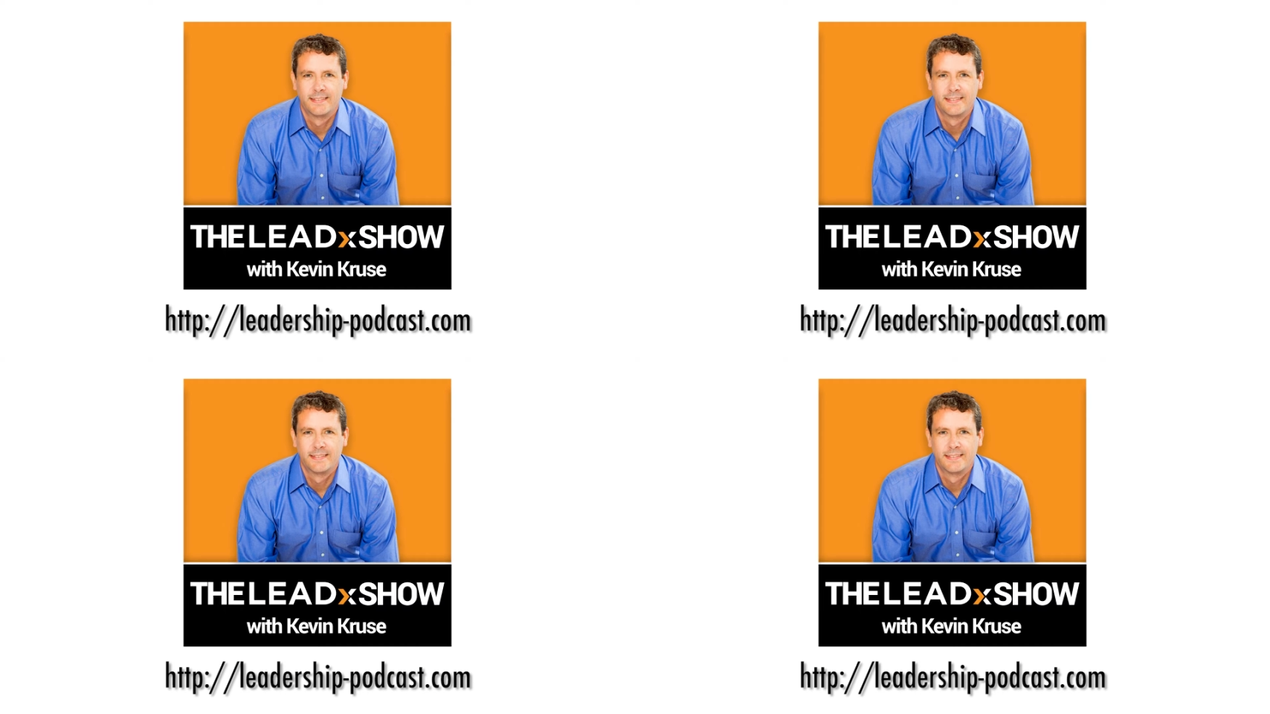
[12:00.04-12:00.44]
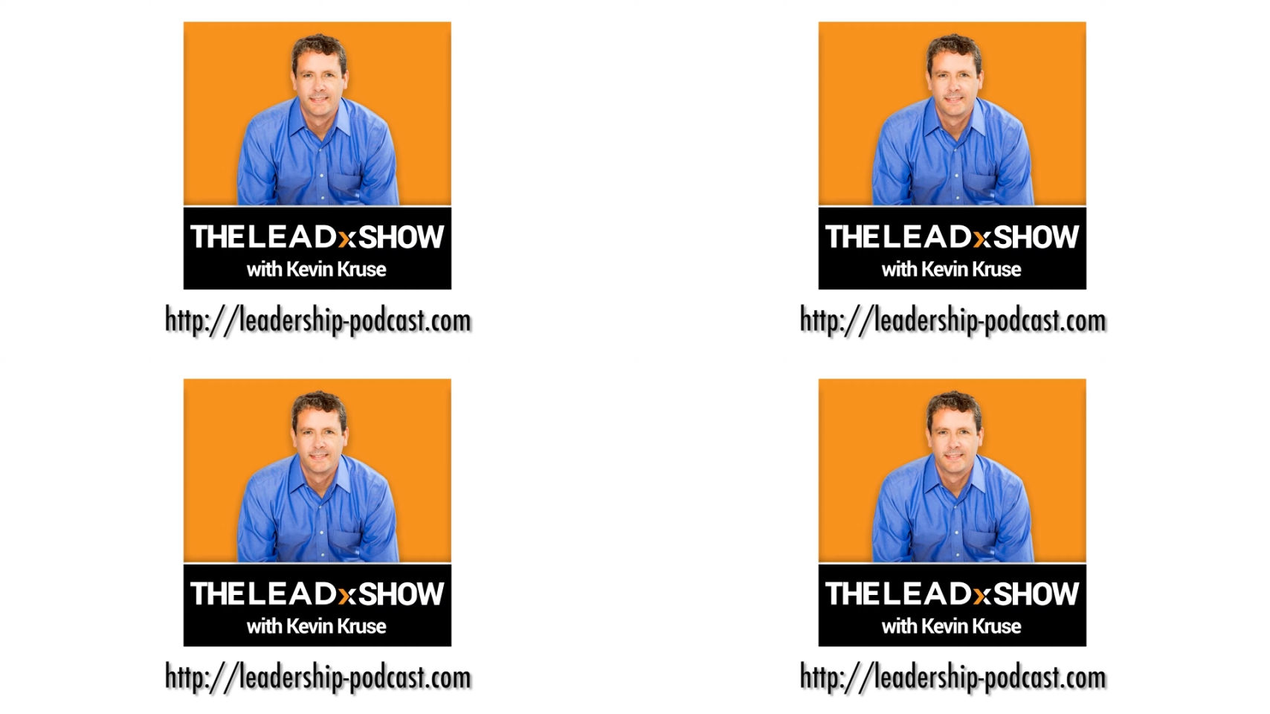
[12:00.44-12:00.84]

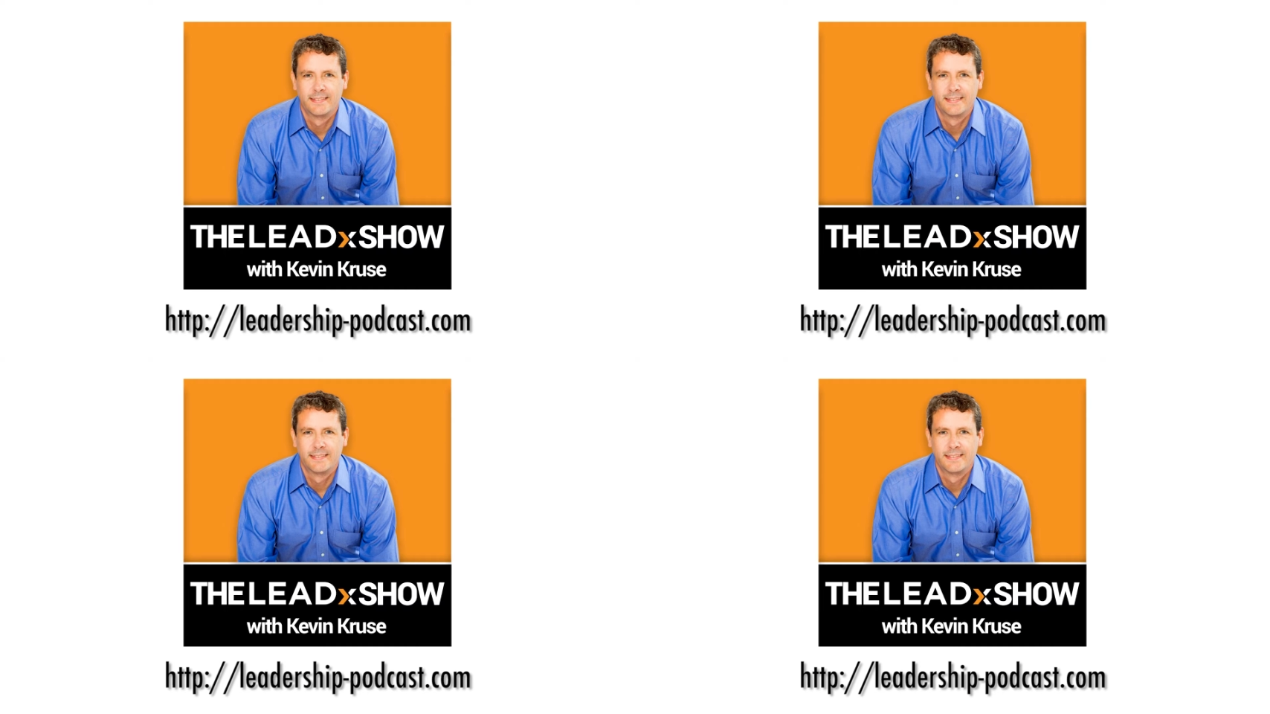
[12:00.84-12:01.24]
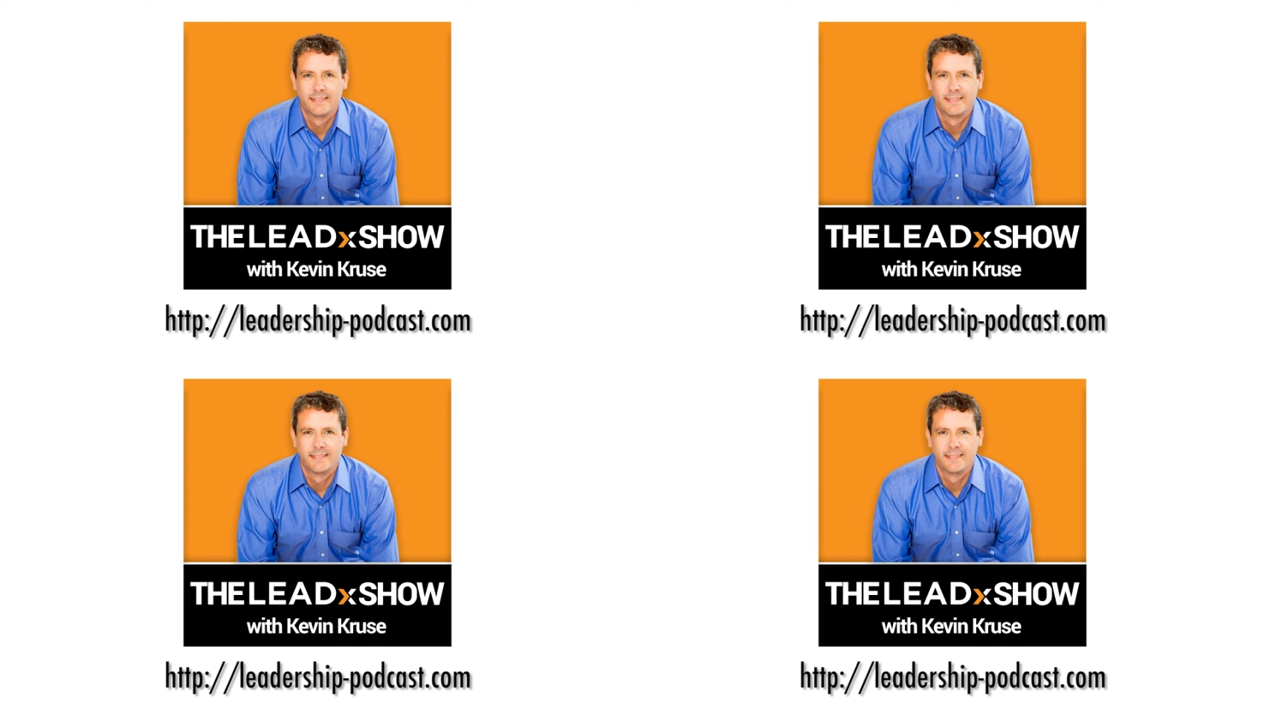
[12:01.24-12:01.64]

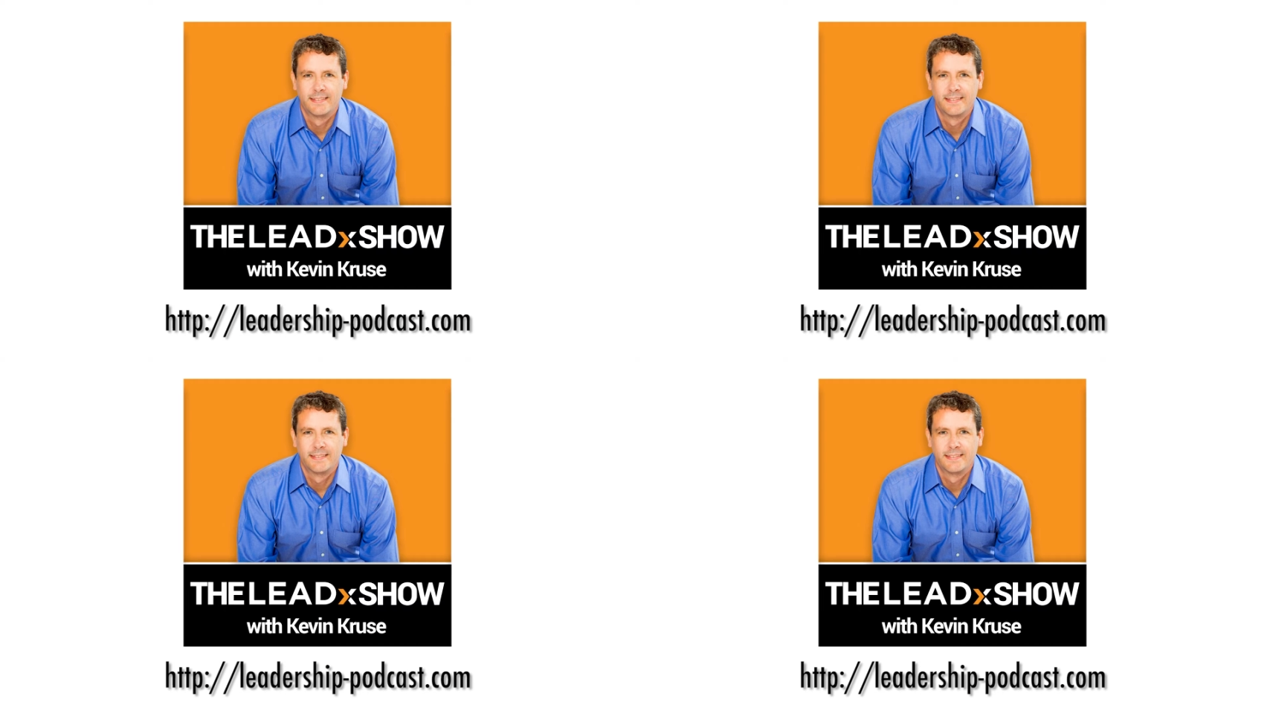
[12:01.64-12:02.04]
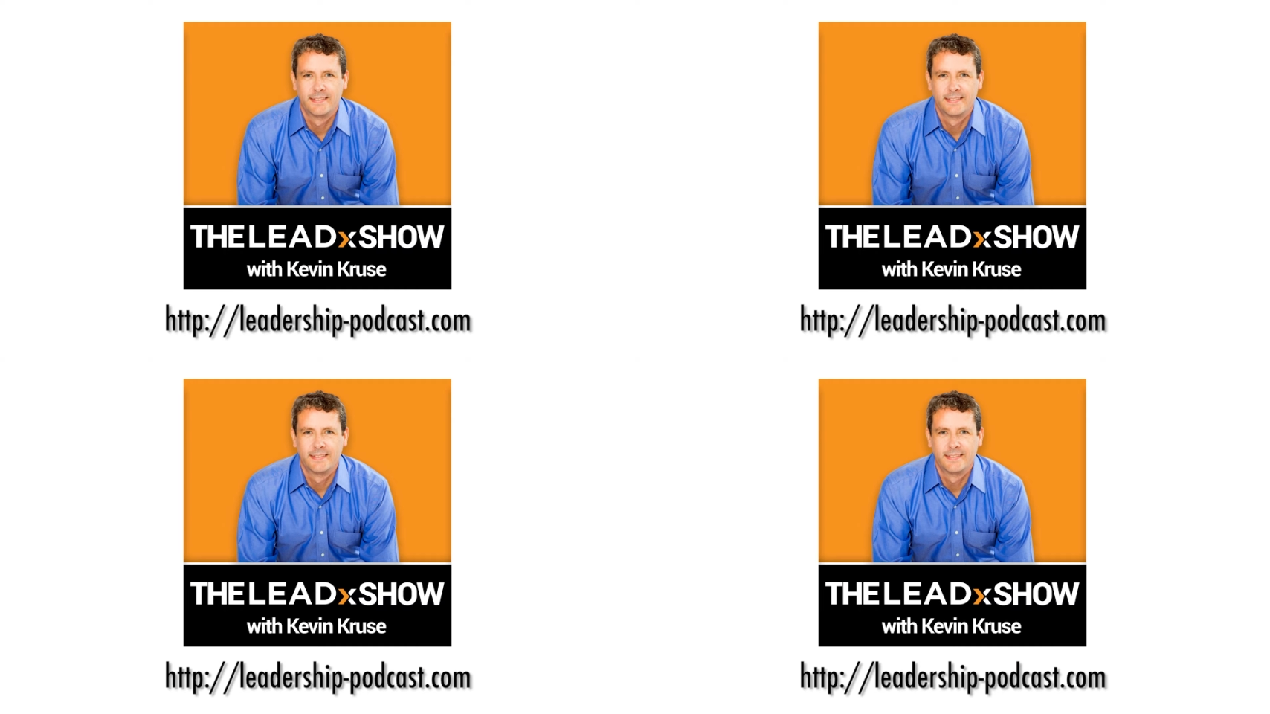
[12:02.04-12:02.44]

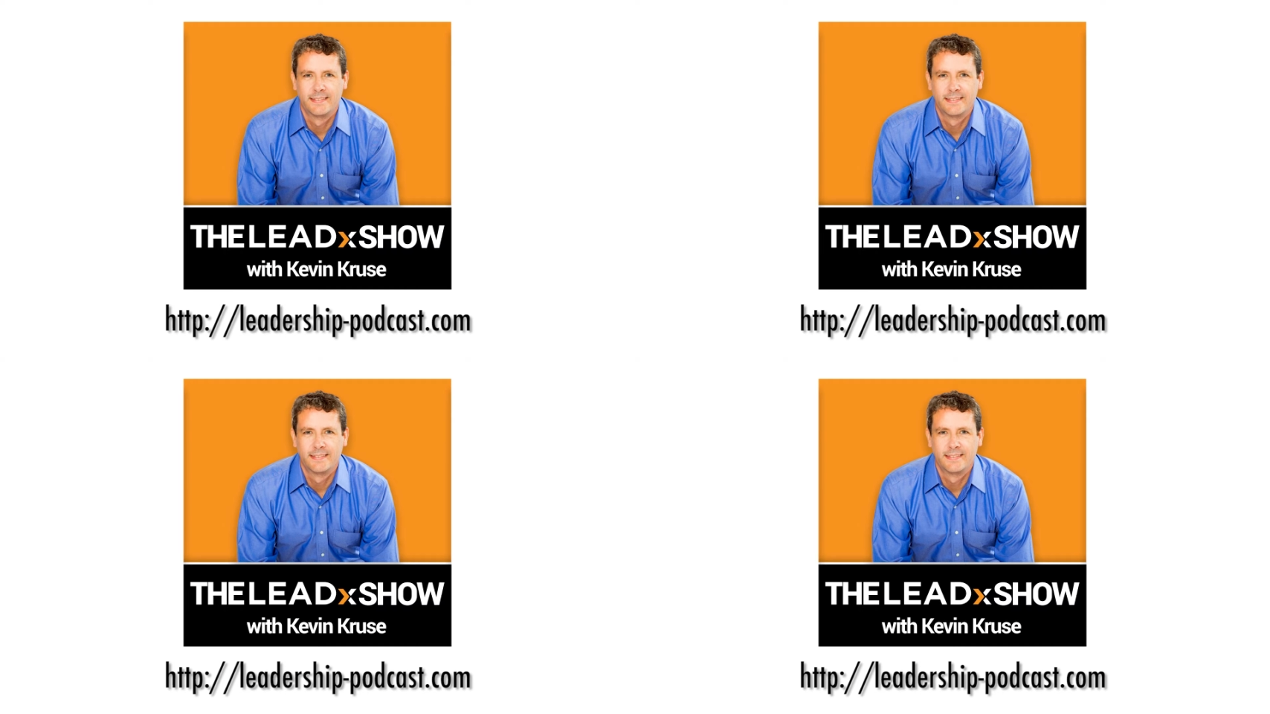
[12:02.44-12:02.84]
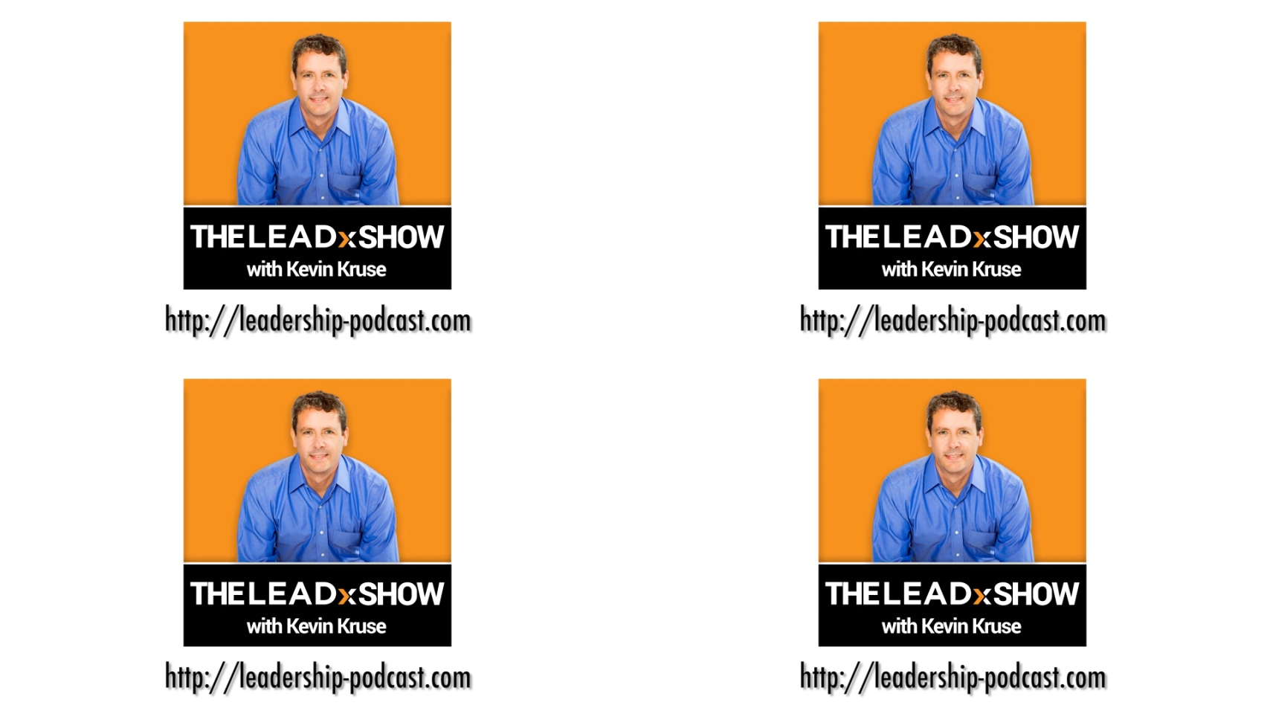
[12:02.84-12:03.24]

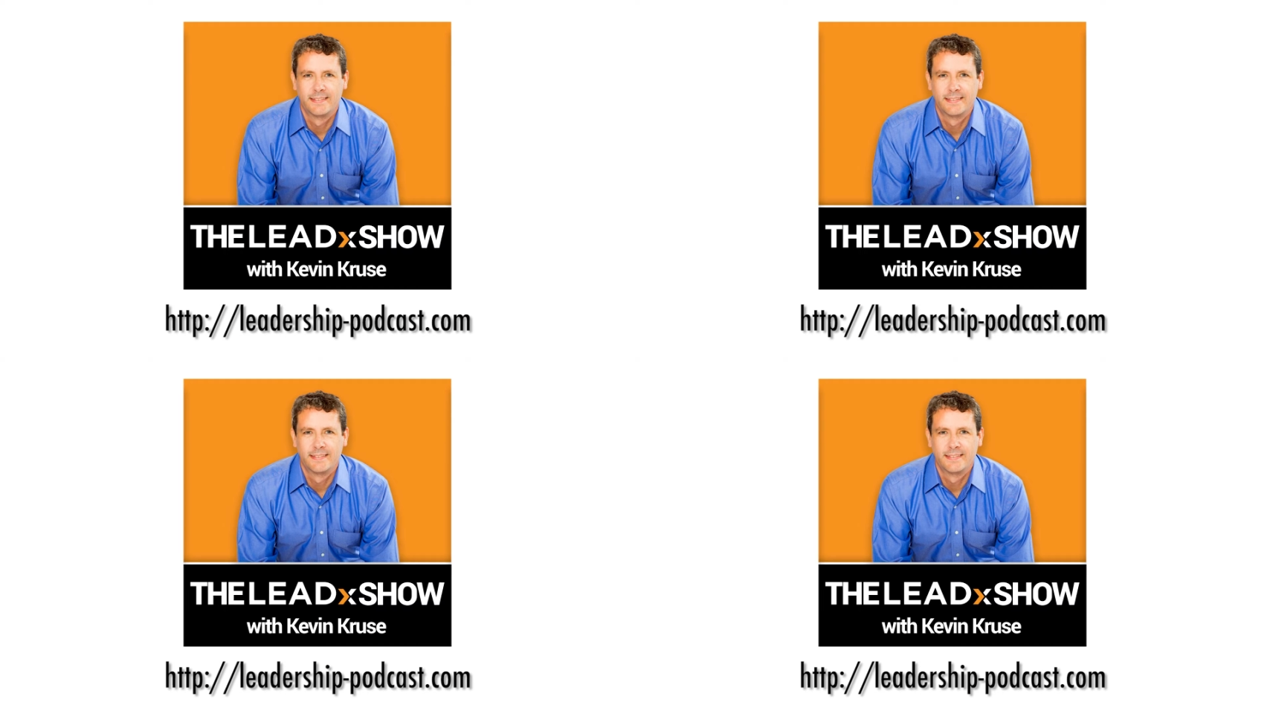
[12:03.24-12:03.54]
(no lip movement)